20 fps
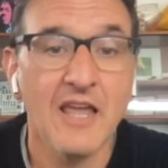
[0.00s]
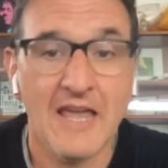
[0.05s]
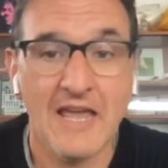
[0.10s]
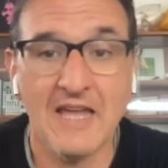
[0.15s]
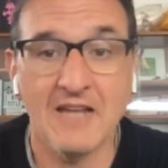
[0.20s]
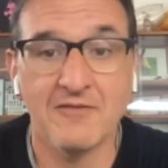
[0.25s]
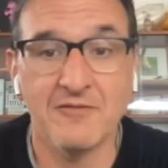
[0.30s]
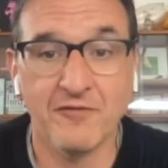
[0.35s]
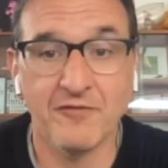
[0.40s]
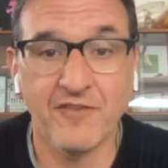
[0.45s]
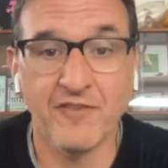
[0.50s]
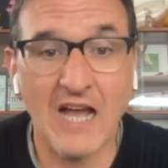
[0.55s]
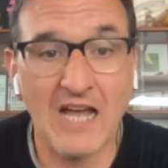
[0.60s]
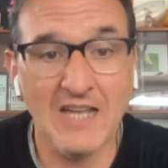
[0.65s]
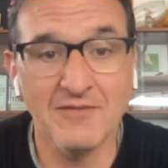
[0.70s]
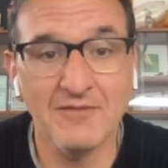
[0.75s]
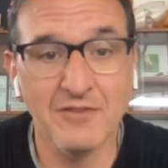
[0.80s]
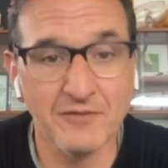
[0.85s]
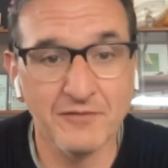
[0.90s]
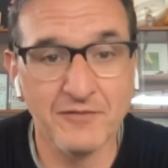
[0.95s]
And
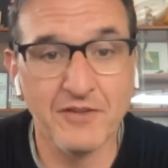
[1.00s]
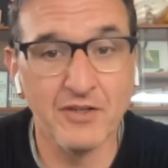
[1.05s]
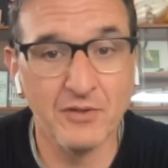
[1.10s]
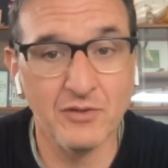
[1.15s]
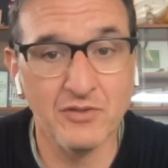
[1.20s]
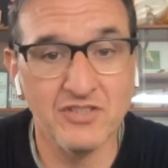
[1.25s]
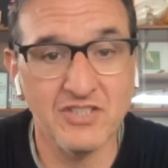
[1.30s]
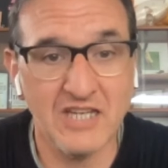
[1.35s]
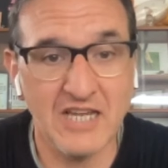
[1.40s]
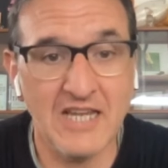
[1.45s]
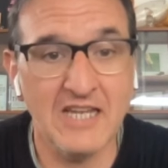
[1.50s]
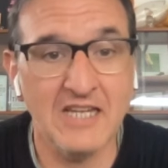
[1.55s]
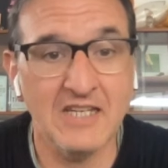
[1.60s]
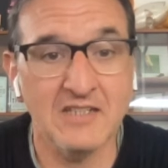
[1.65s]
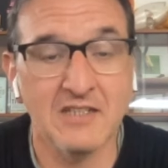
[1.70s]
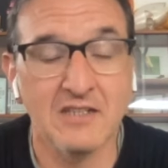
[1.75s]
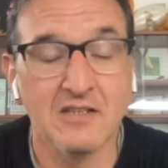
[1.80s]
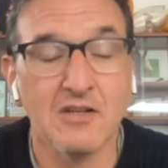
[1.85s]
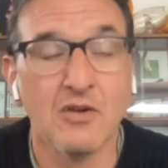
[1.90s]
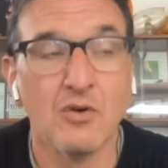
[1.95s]
five of those
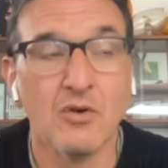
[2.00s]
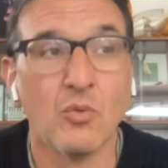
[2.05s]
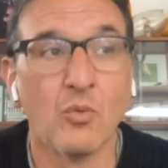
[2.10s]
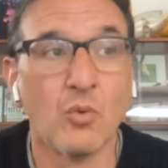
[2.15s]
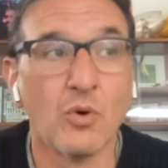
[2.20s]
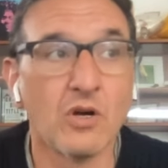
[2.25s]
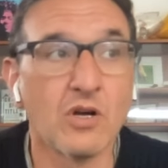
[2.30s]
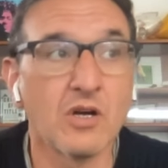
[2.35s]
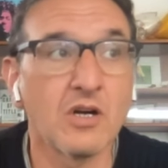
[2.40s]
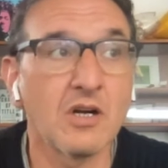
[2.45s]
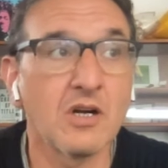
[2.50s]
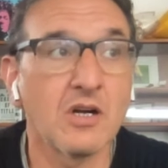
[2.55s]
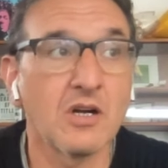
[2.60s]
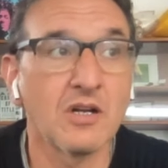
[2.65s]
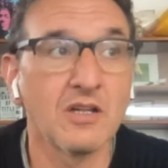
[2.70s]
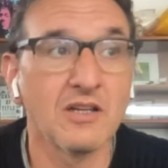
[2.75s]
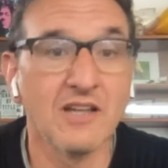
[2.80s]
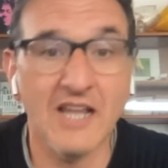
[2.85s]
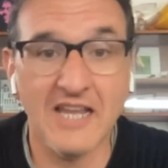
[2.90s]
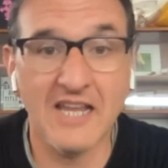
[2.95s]
eight were
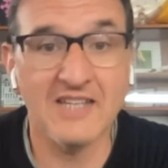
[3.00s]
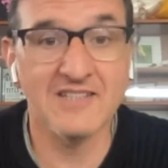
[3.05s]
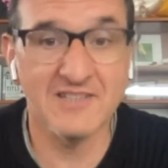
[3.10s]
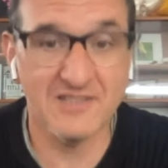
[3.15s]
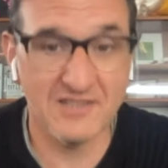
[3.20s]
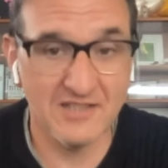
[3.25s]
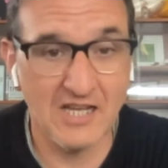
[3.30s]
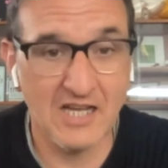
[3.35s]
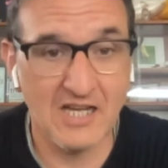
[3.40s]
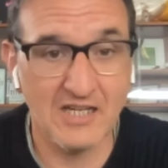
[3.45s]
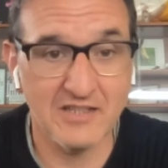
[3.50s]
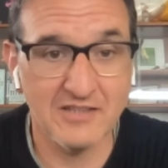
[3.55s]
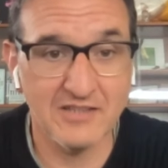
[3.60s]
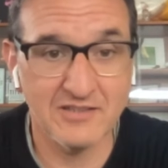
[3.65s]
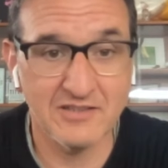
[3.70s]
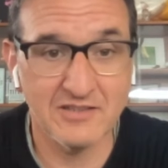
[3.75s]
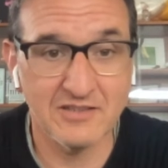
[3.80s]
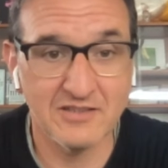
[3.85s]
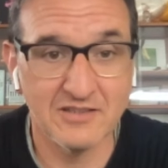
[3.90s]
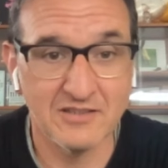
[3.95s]

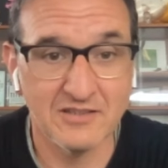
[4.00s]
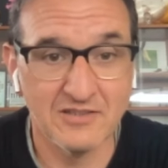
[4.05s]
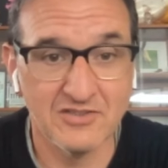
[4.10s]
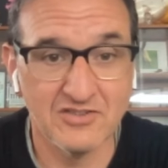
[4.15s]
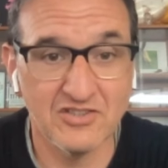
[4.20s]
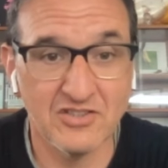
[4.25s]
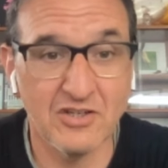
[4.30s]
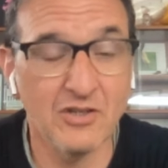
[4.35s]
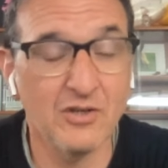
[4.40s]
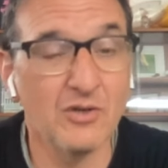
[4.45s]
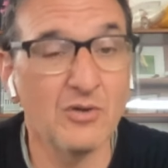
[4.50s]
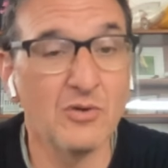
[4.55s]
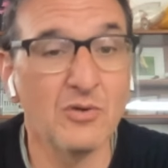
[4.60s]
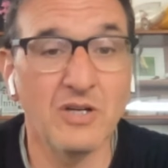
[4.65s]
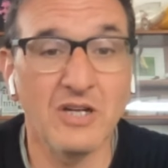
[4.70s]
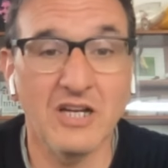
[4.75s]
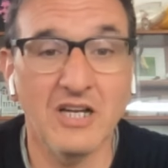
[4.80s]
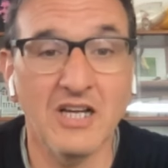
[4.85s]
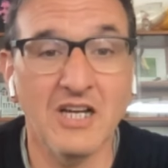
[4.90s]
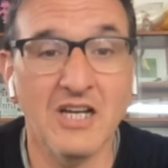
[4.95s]
landslides.
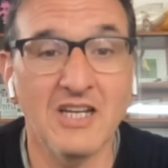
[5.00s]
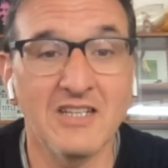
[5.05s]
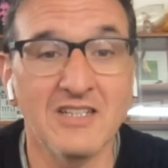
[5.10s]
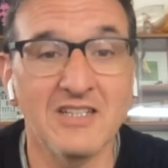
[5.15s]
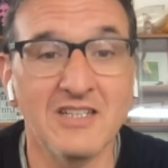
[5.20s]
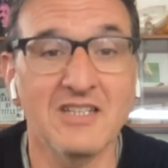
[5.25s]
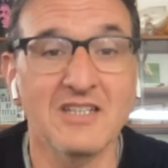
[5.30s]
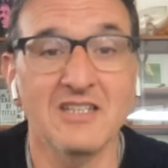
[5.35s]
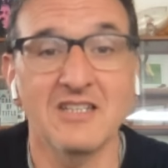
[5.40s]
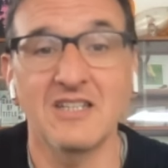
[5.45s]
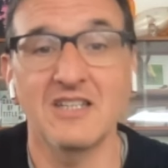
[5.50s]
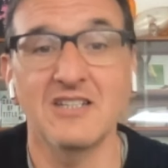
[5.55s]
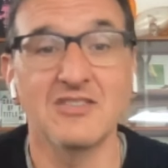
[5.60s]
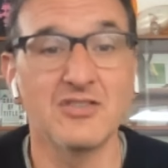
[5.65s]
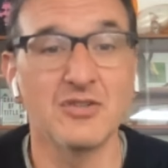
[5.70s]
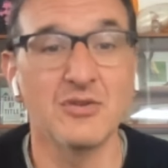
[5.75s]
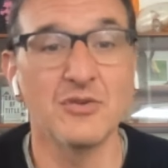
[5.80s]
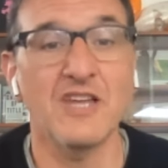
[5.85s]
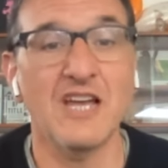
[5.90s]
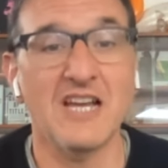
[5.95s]
So uh, in
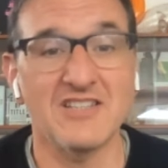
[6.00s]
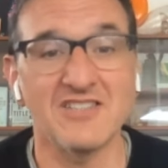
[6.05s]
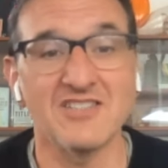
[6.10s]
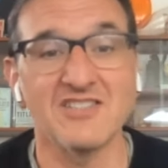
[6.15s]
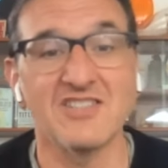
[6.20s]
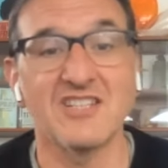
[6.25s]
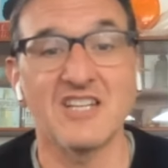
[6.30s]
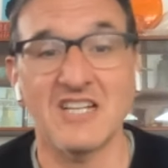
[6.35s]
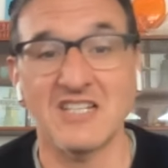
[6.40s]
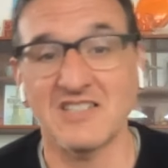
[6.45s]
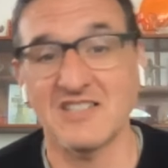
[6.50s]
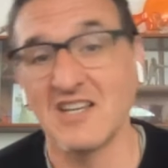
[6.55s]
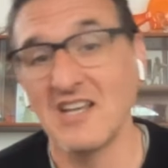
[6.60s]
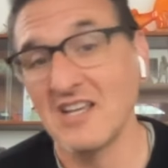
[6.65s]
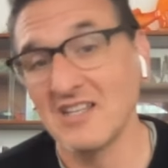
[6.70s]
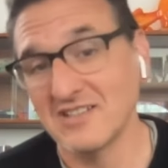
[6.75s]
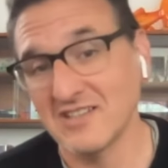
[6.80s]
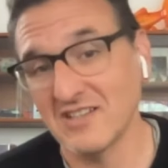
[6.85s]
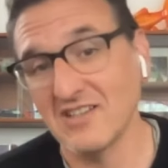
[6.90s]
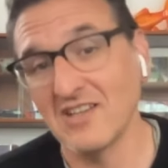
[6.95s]
2006,
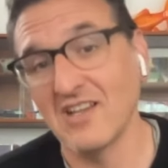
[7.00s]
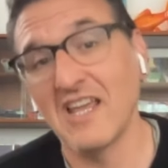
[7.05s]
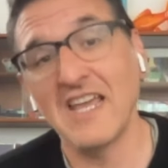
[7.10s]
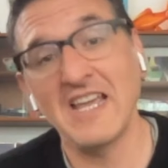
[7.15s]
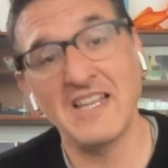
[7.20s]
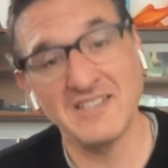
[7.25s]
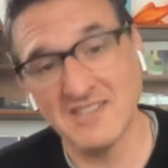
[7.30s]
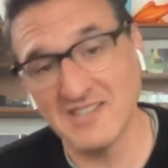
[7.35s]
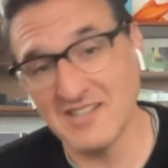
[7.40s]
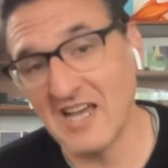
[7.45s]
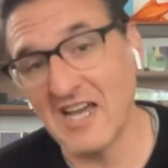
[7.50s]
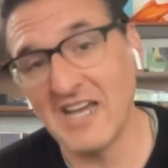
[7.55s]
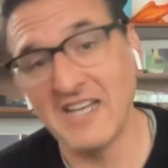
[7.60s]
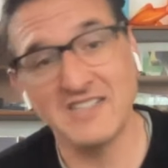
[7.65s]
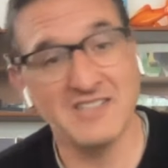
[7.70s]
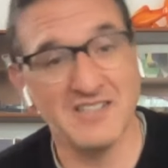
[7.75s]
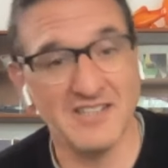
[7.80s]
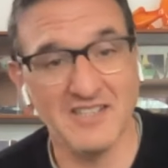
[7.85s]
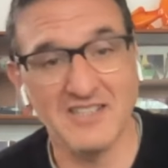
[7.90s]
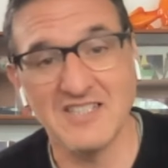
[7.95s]
it's a
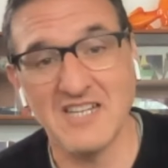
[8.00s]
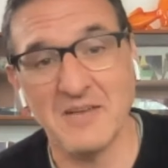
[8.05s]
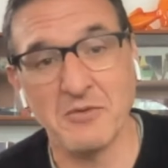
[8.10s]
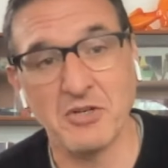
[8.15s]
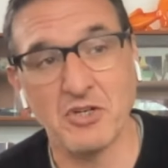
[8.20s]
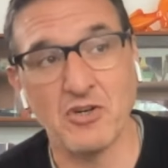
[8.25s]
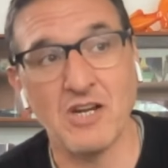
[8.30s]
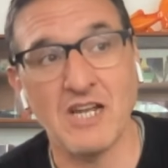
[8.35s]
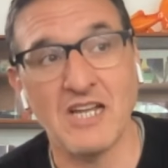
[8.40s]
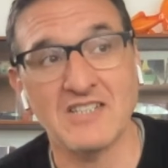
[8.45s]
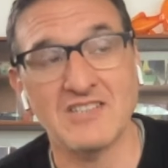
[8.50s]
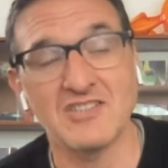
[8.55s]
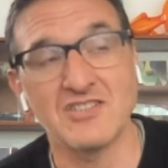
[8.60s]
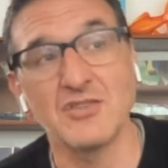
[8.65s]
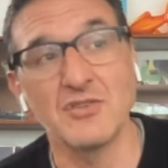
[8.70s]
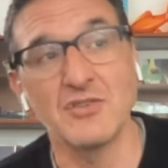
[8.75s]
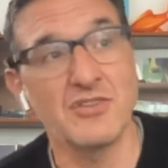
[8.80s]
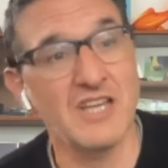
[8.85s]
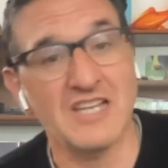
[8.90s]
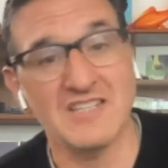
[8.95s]
landslide to the Democrats.
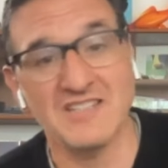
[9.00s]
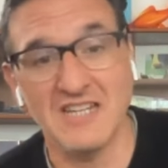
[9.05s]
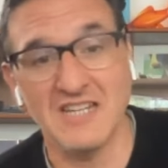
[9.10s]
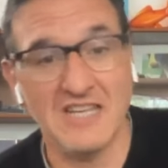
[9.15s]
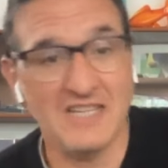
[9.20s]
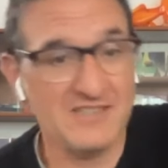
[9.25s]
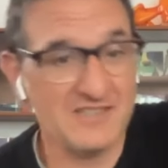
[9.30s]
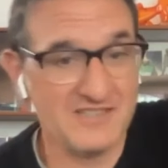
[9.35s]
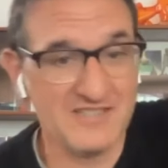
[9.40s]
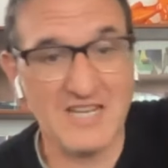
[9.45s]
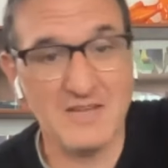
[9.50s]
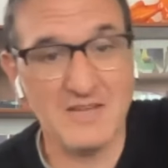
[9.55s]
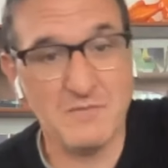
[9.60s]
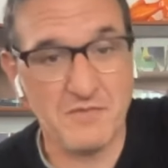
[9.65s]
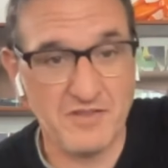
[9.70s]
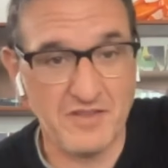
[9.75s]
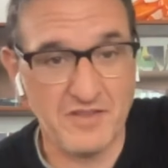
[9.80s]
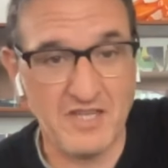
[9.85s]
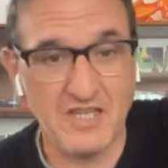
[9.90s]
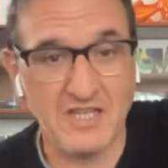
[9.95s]
2008, same
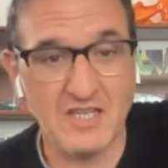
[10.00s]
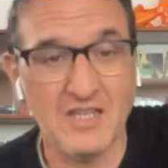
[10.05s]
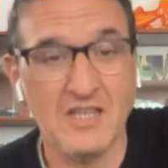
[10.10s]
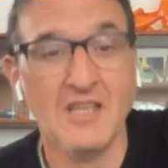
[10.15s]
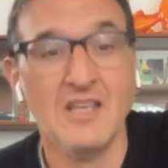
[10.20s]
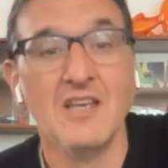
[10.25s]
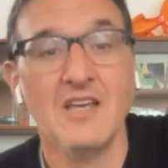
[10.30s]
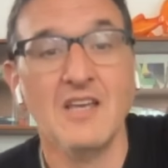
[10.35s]
thing,